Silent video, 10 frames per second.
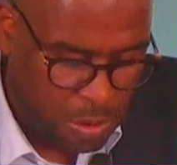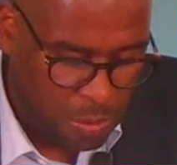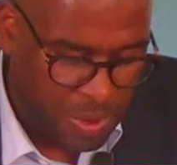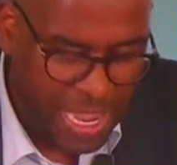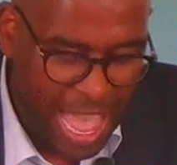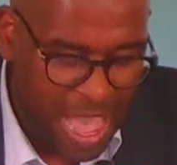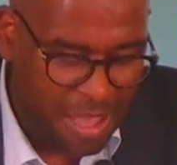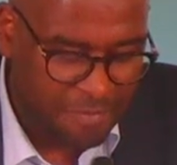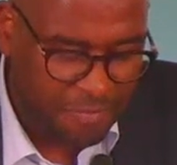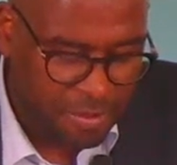We
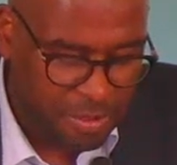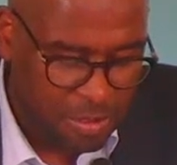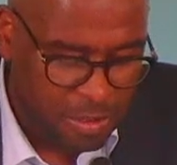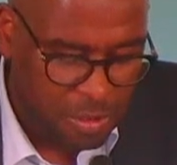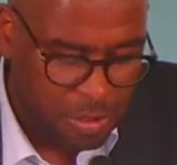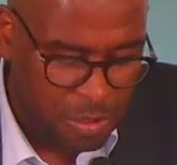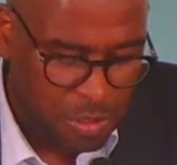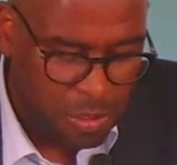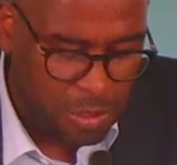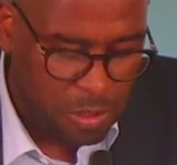have
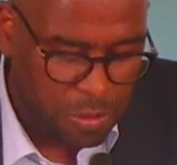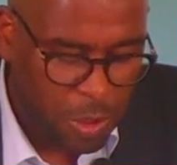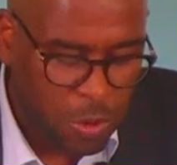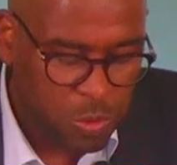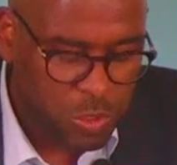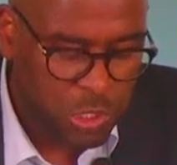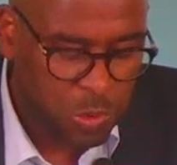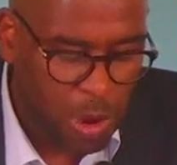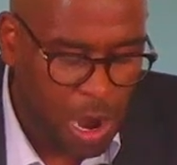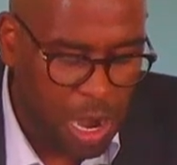those who
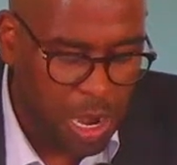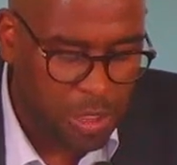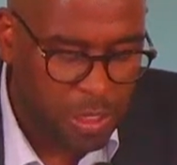are